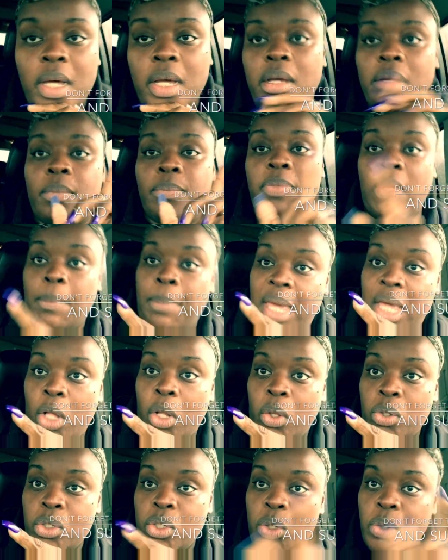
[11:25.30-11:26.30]
the
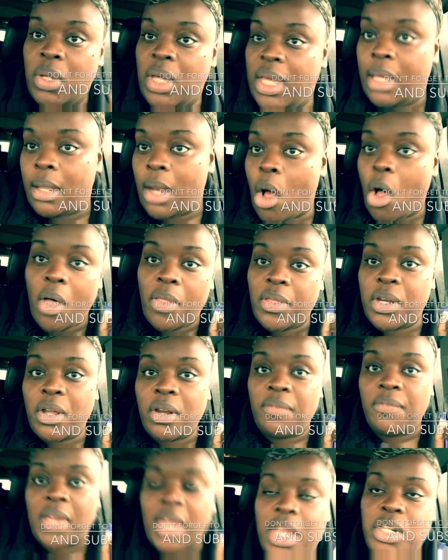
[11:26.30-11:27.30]
bell so you can get all the
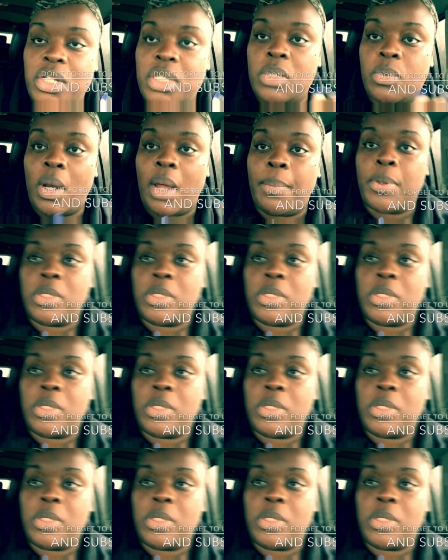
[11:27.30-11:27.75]
notifications when I